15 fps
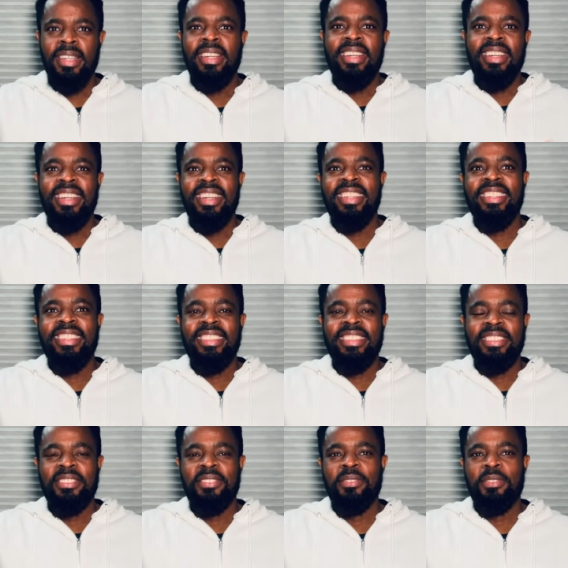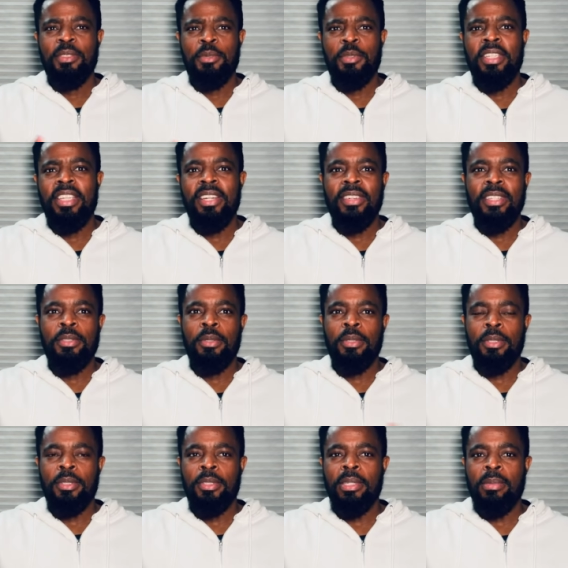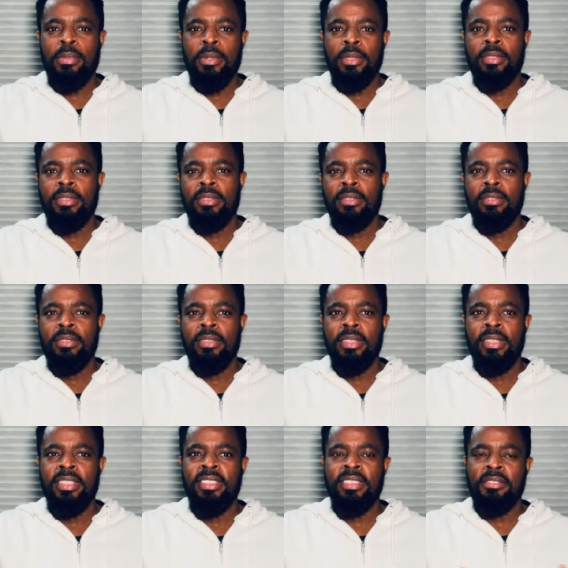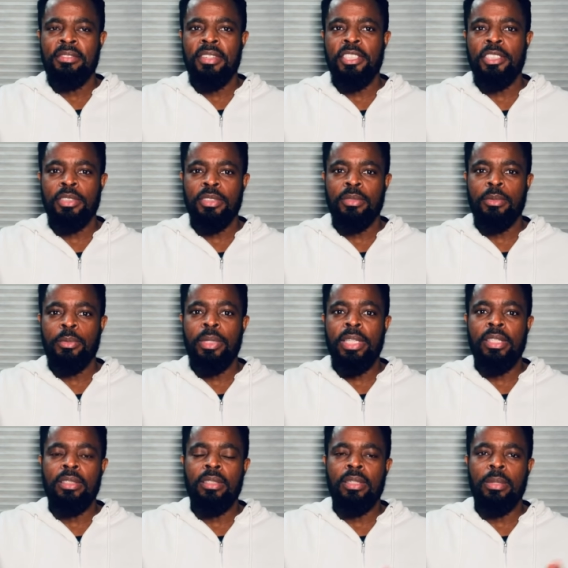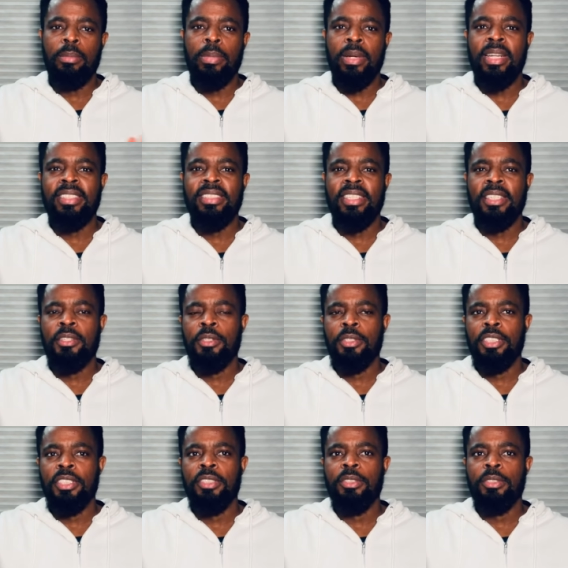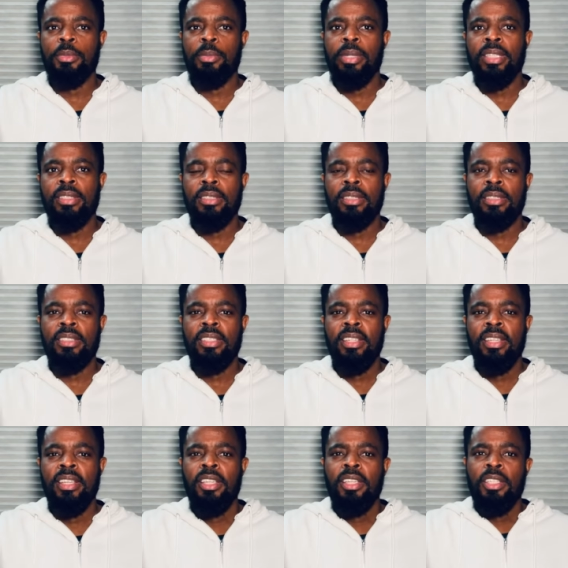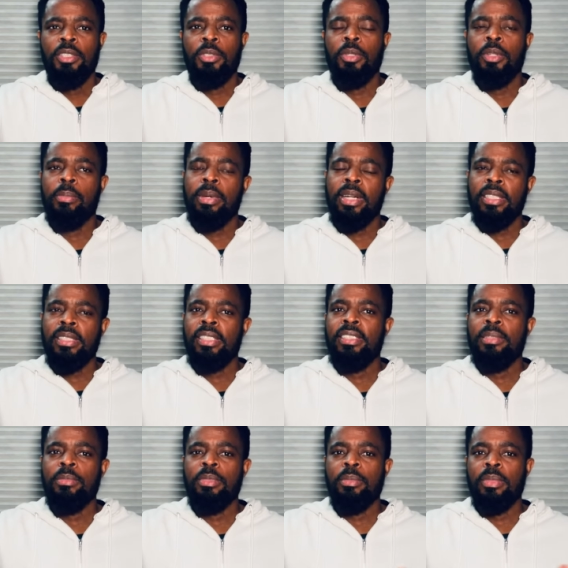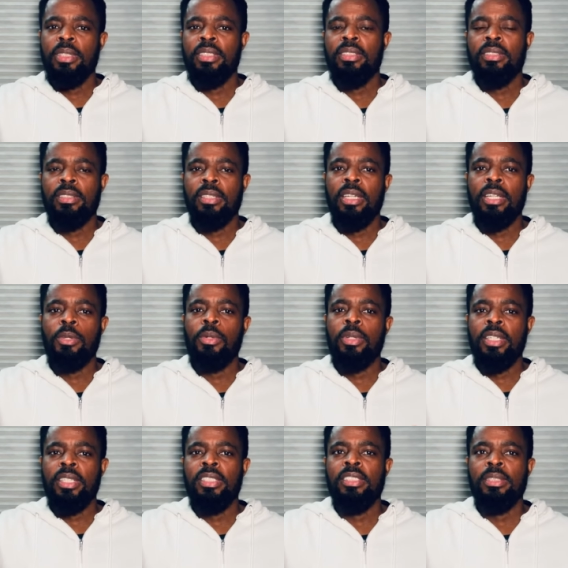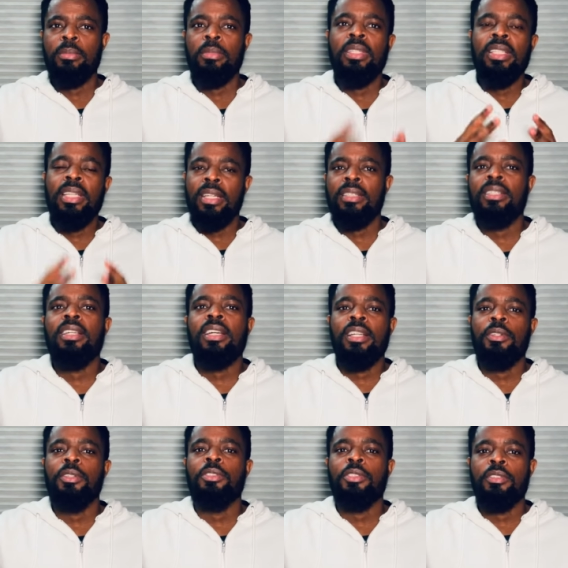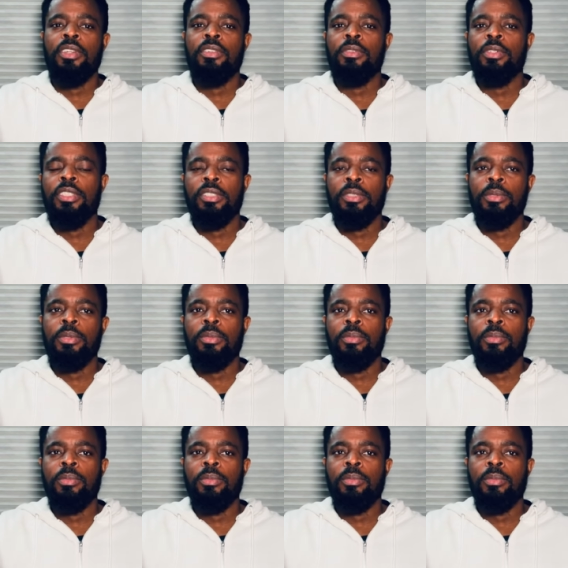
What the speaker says: Hi there. Today I want to talk about this infection with a parasite called schistosomiasis. So a parasite simply means an organism that cannot survive on its own.